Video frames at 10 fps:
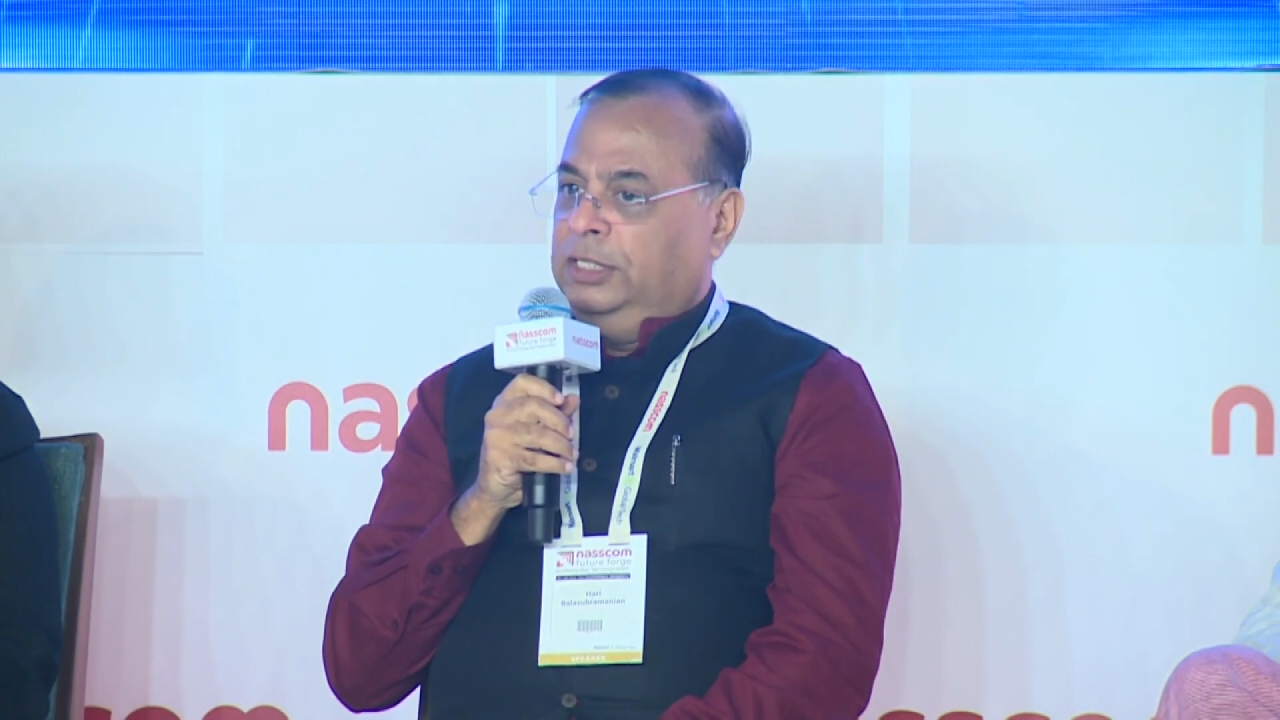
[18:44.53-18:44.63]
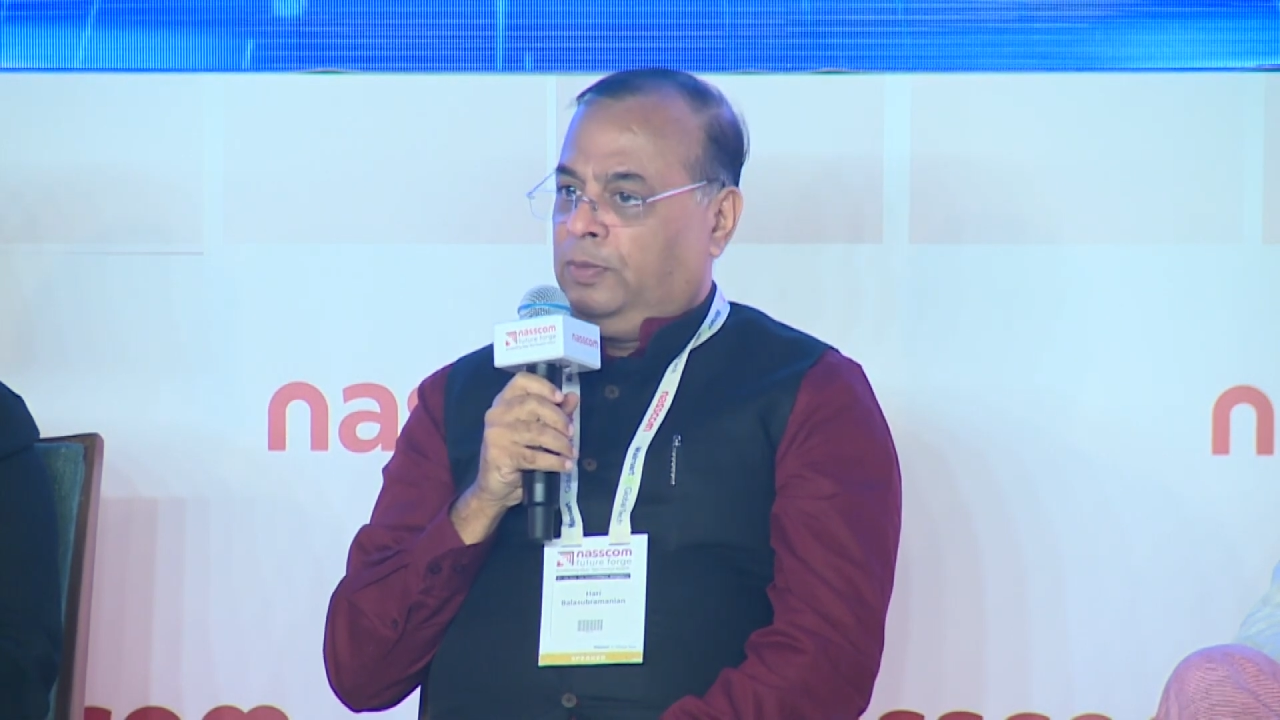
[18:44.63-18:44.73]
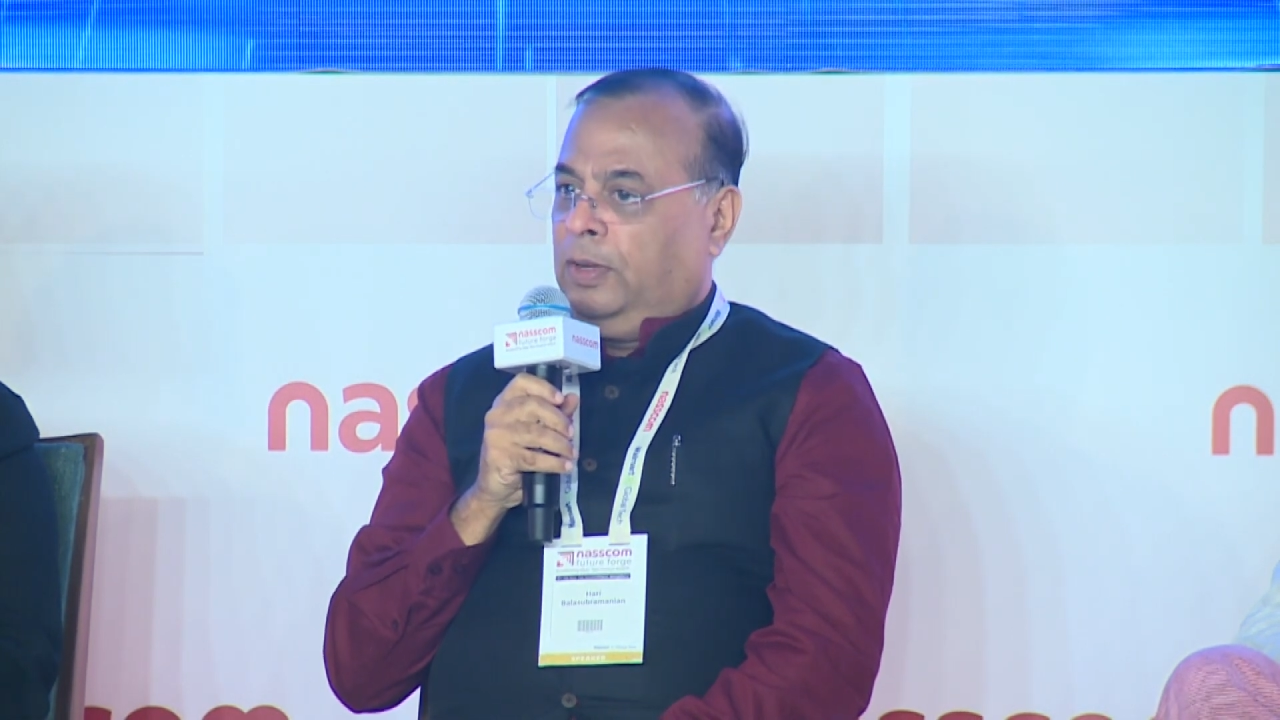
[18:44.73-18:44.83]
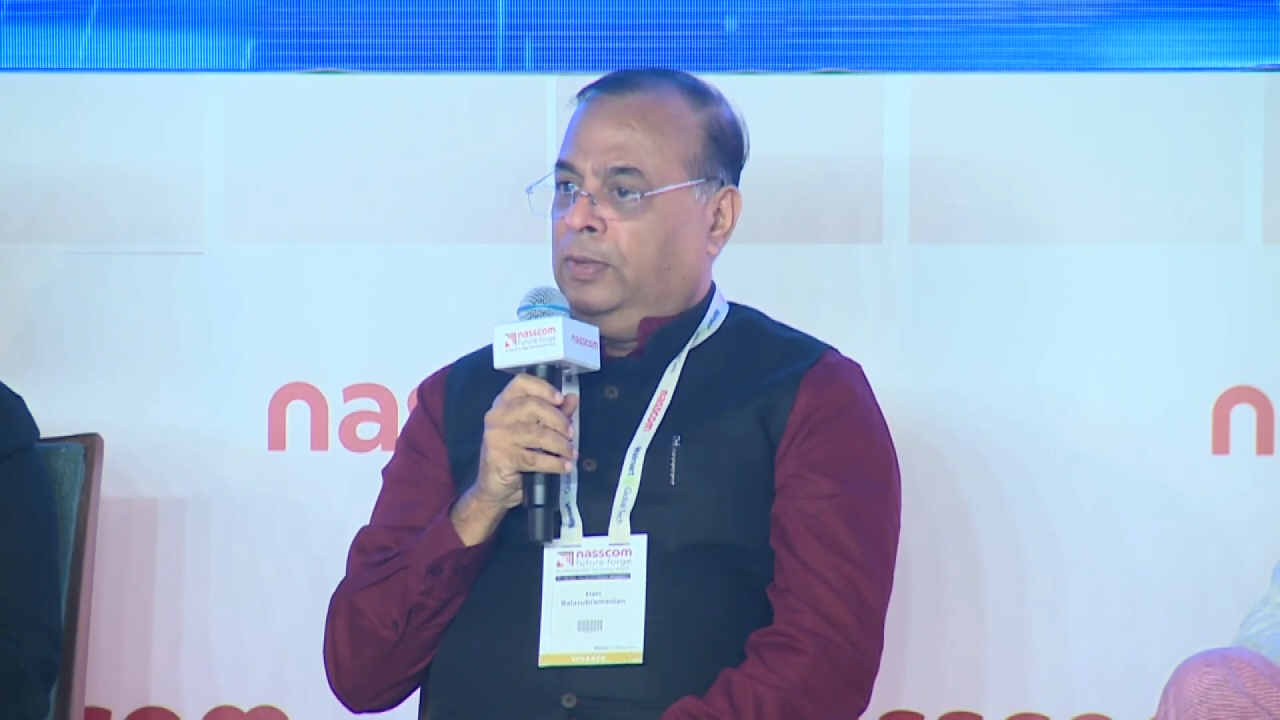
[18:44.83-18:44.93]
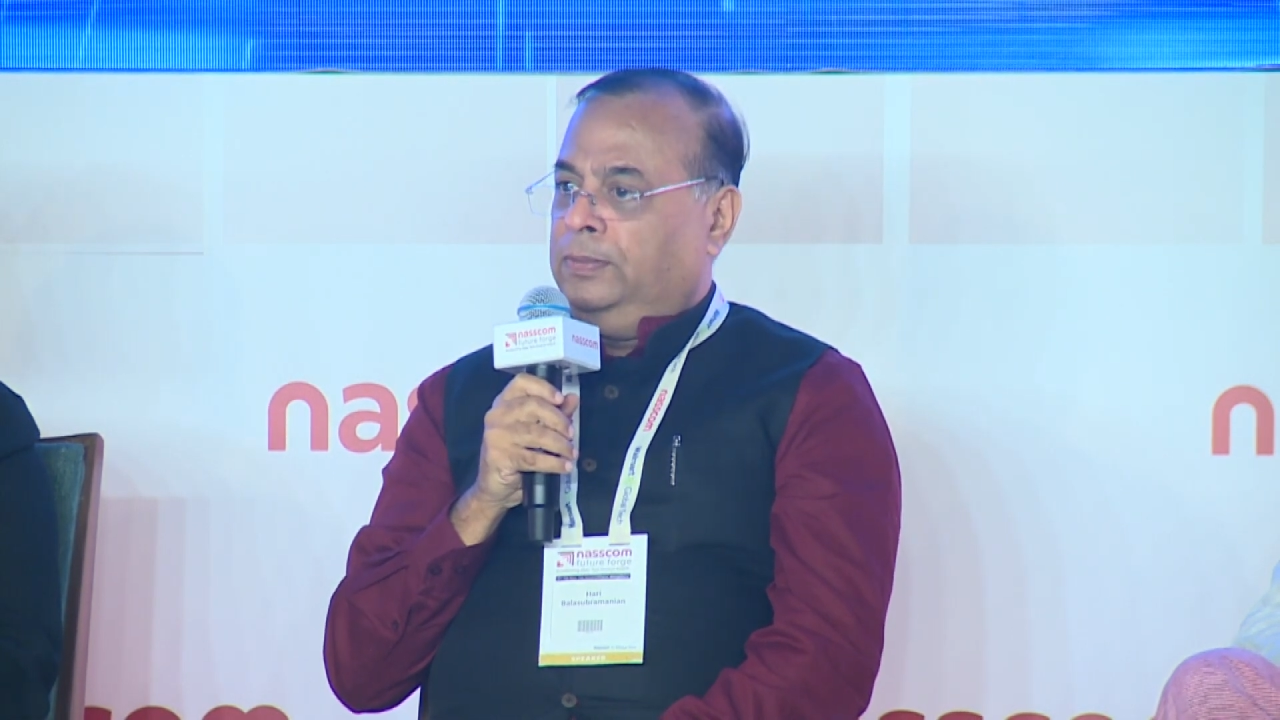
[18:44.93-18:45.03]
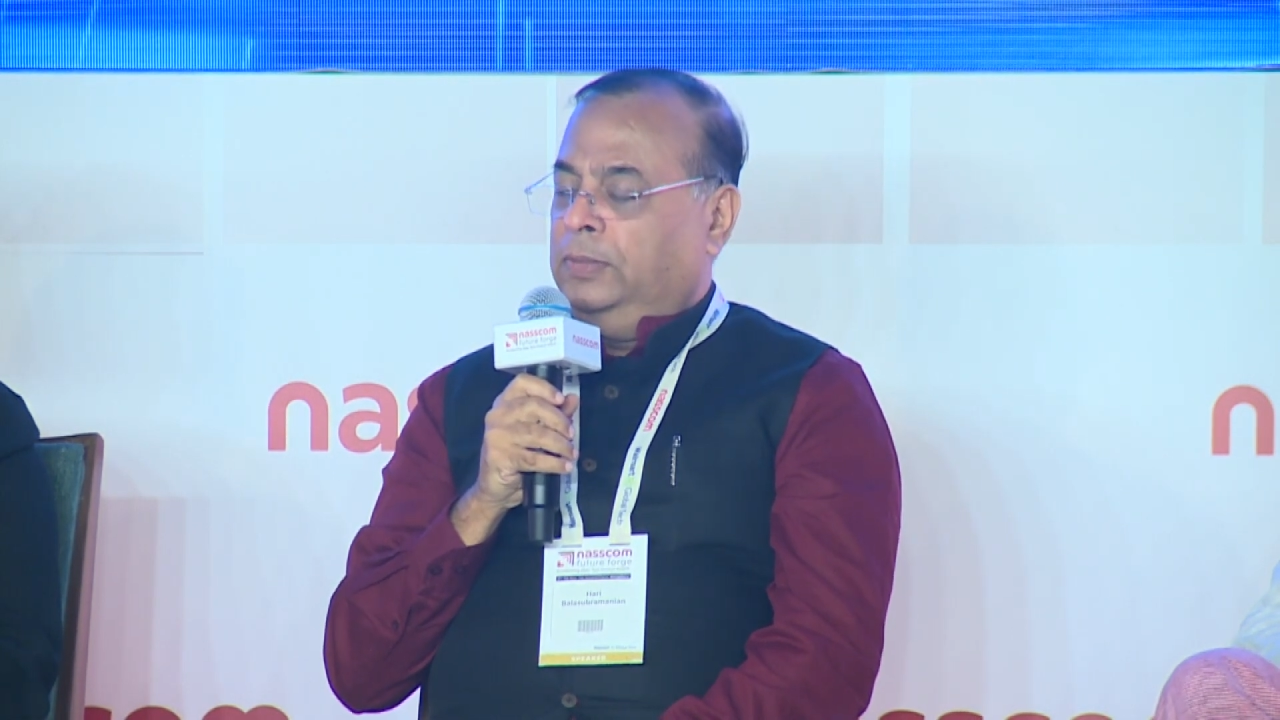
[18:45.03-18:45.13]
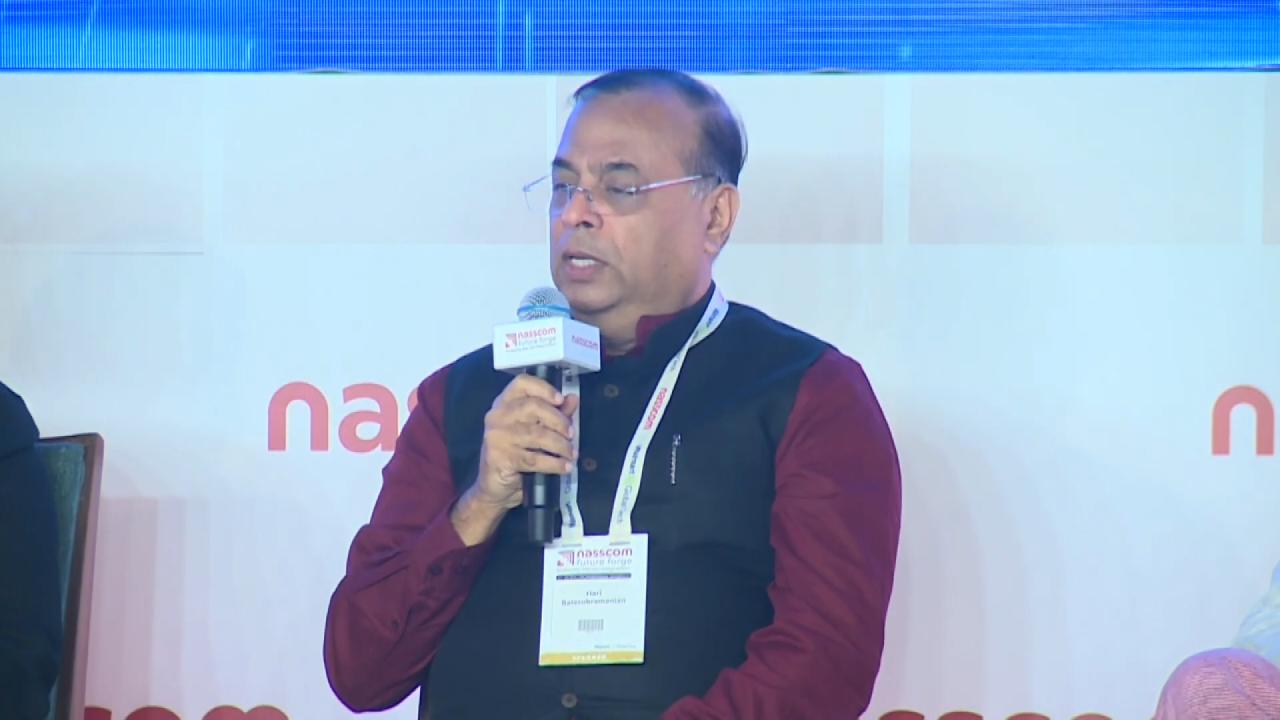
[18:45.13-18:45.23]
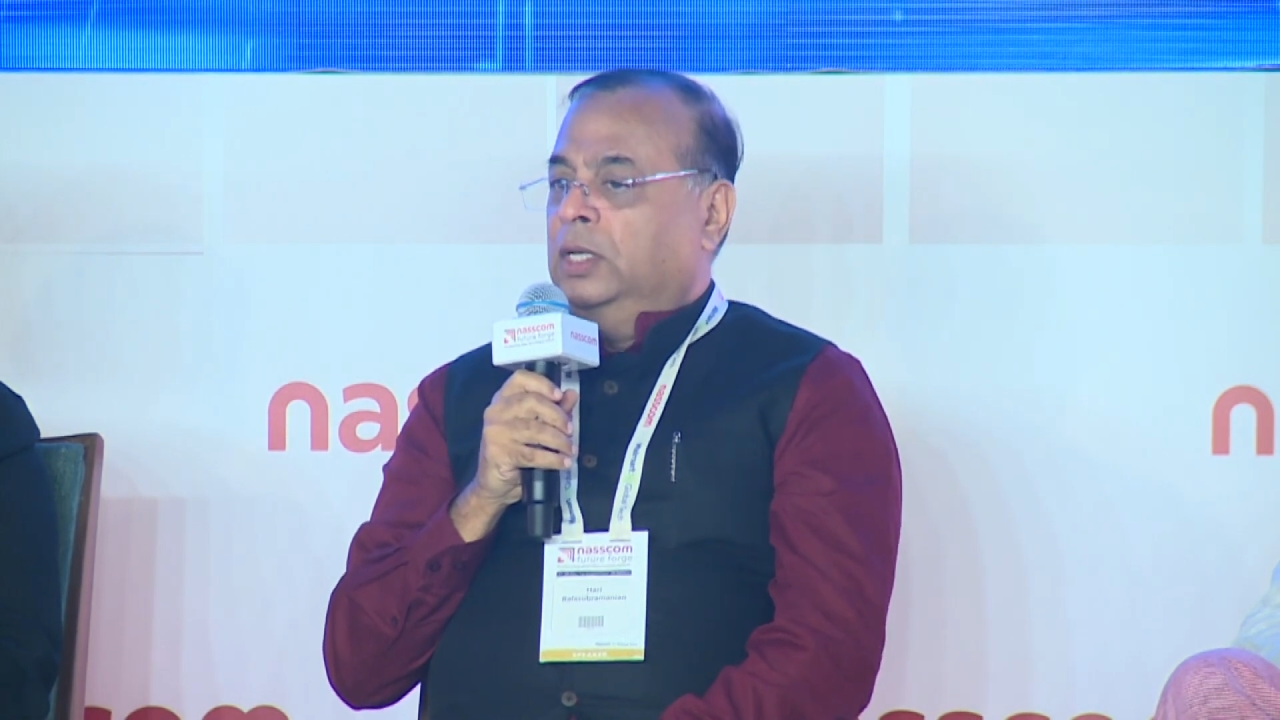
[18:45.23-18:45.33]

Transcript: problem.